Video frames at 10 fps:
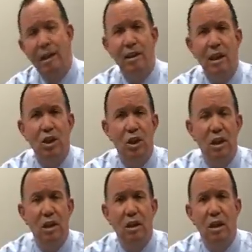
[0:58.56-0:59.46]

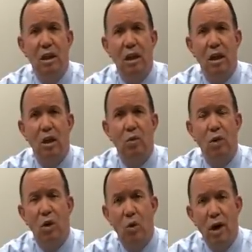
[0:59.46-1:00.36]
essentially
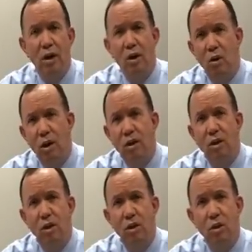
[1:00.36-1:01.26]
require
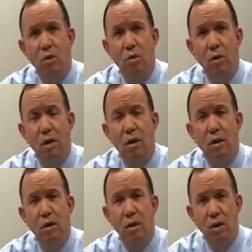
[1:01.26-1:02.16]
courts to
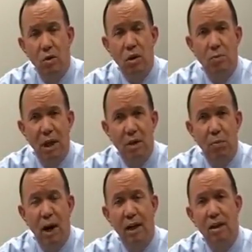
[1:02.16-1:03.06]
use
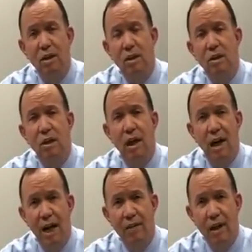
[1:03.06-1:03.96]
best practices
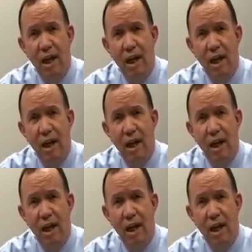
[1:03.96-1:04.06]
and have a